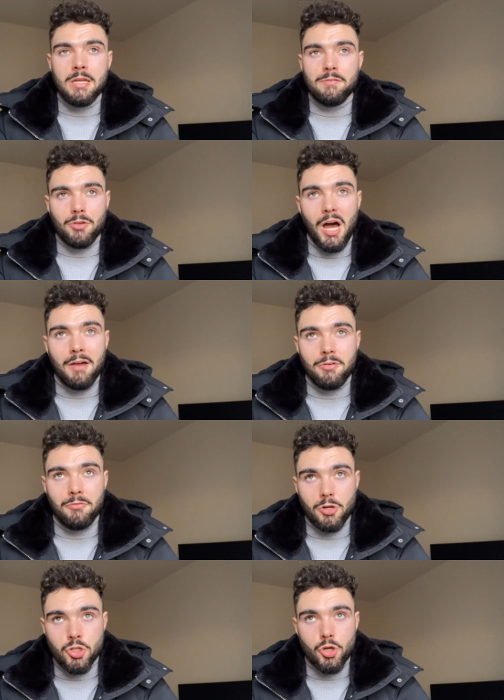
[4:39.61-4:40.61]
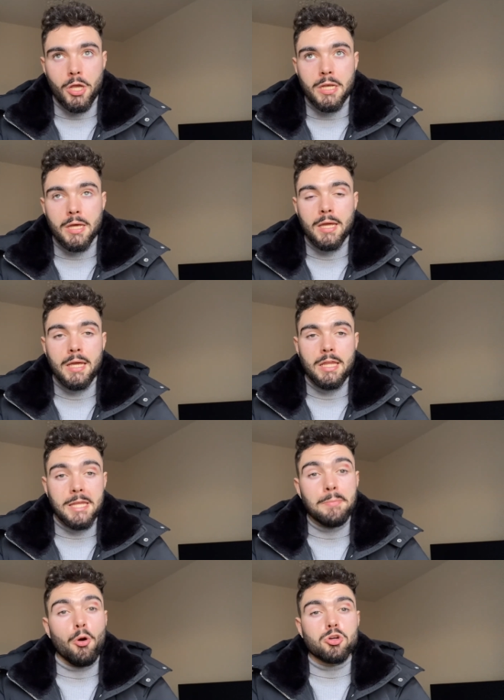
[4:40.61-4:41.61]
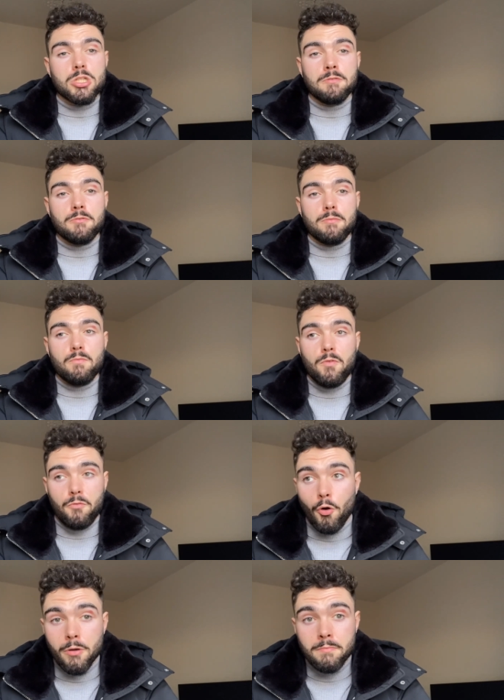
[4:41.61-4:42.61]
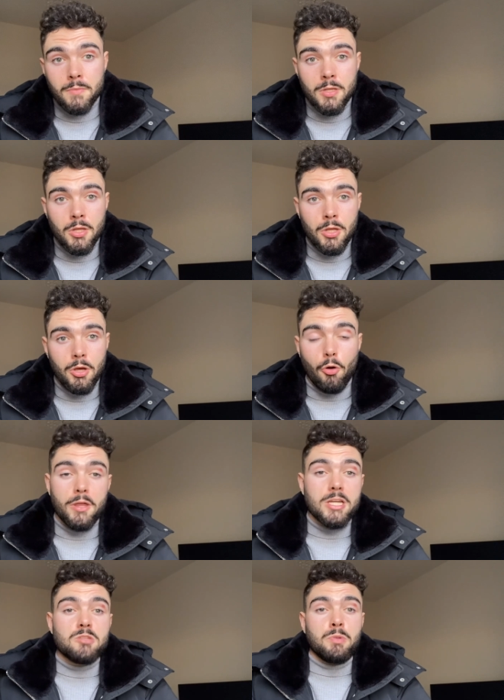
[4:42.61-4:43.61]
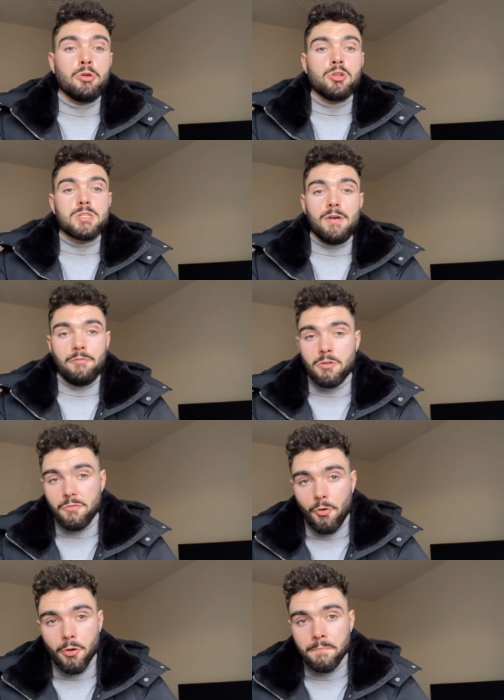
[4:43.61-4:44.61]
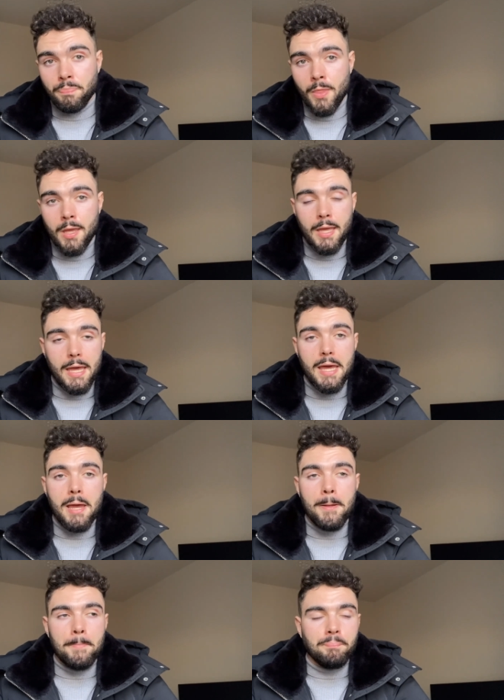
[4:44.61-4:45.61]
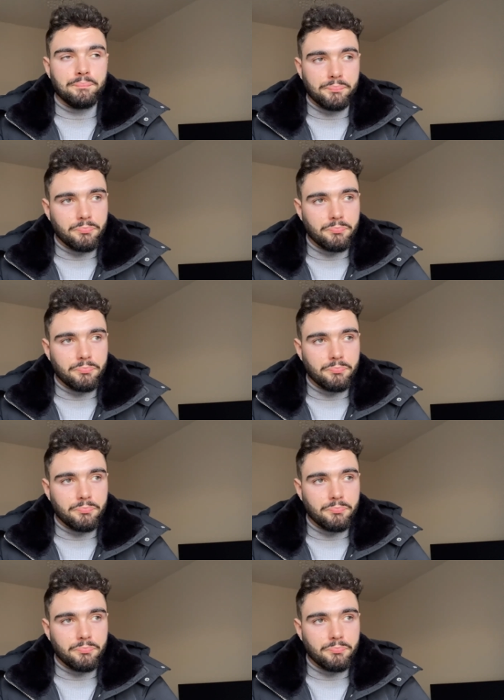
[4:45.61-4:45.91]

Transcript: And if you're if you're enjoying the emotion of fun or the experience of having fun, um,